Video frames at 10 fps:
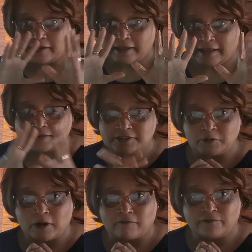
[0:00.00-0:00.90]
and
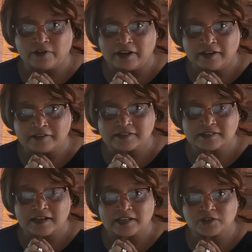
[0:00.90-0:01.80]
you are very
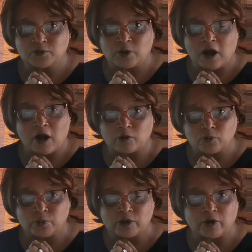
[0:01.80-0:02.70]
interested as to how
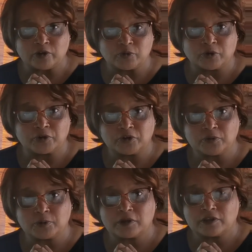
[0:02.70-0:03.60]
we're going to
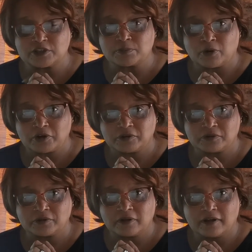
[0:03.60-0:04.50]
conclude this
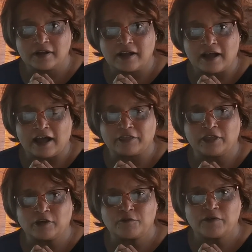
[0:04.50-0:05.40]
module. I
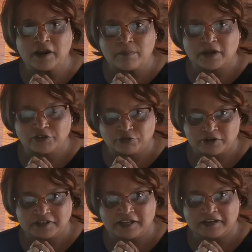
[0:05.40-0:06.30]
thank you very much for
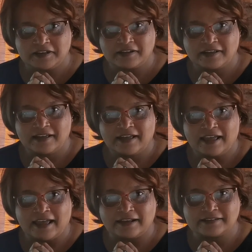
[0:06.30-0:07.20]
attending,
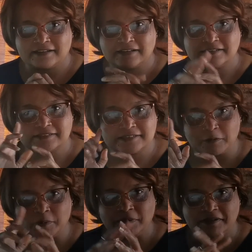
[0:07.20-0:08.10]
and
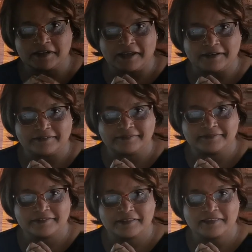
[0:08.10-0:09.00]
till we meet again.
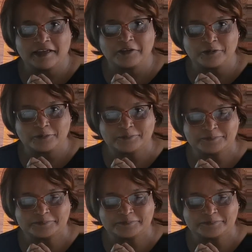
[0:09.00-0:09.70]
Thank you.